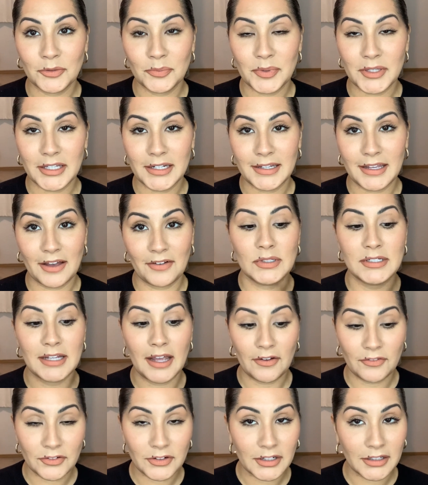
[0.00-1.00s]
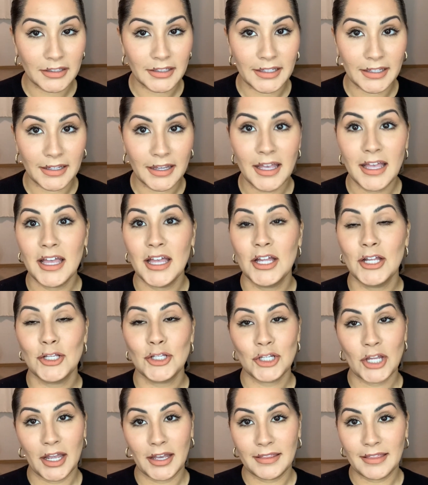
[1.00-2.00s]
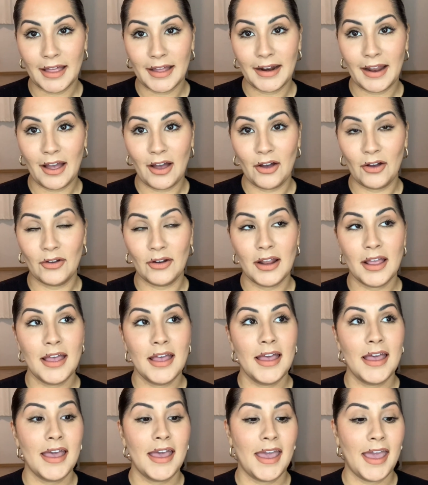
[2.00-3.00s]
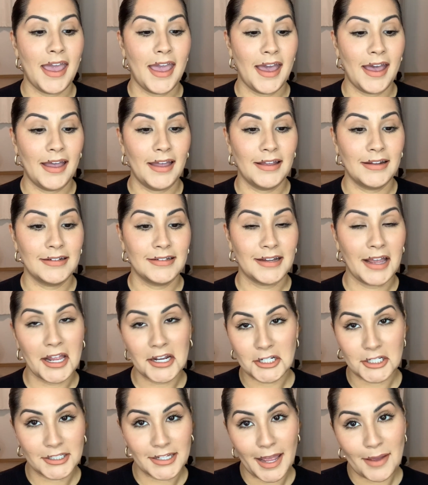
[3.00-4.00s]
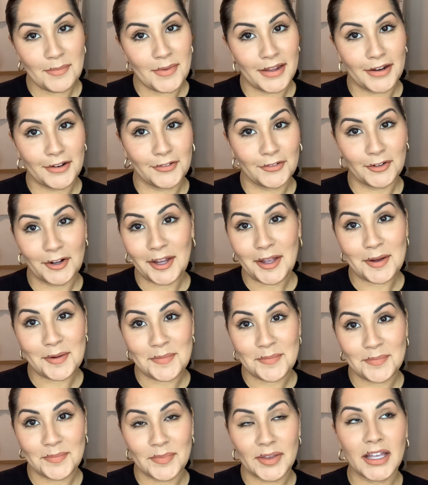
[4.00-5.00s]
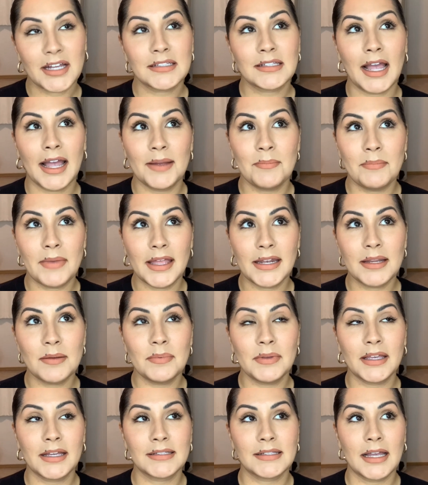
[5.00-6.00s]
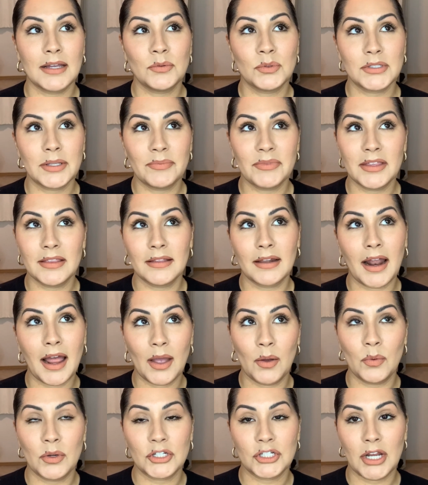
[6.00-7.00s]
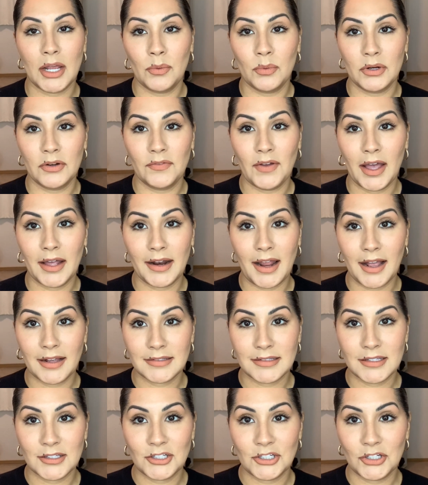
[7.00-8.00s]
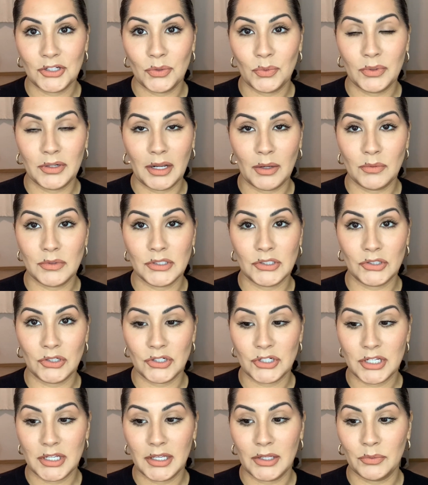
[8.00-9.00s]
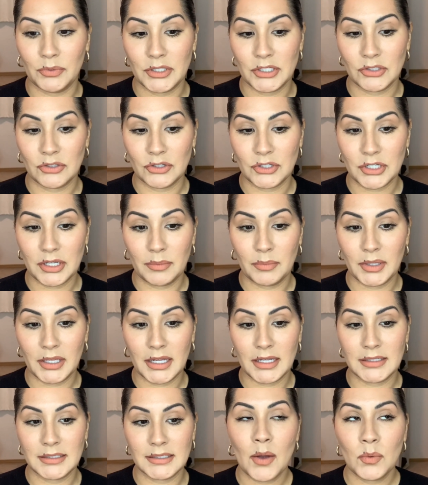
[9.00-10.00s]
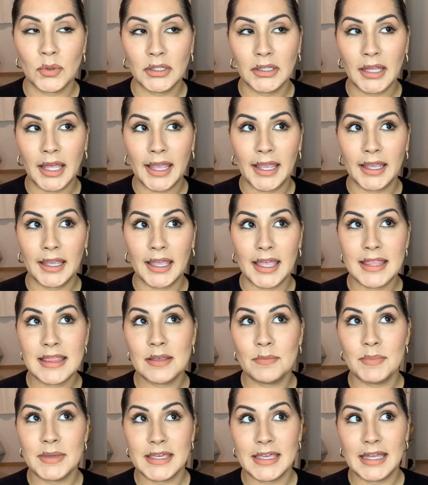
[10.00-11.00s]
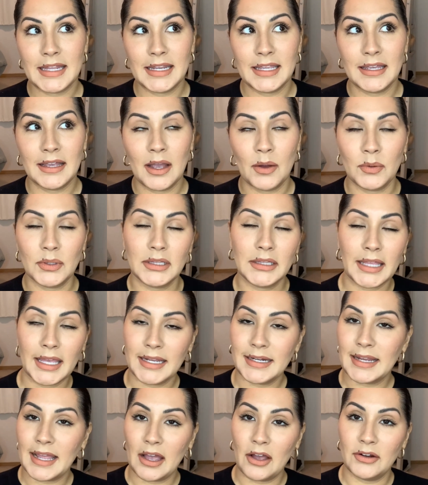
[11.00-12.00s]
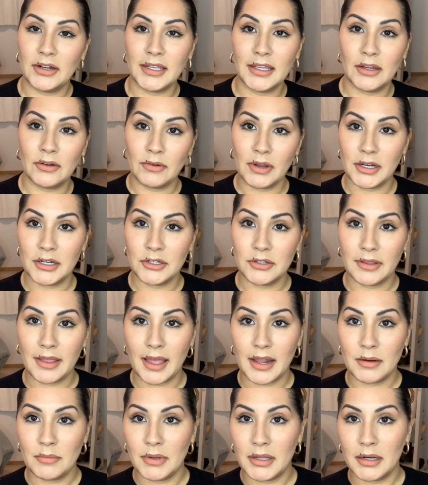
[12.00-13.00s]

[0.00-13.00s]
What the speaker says: PDF. Definitely check that out. And I made it for you because I was something that I wish I would have had access to when I was searching and researching, because I would like in the beginning, I would lay down and get ready to do the enema.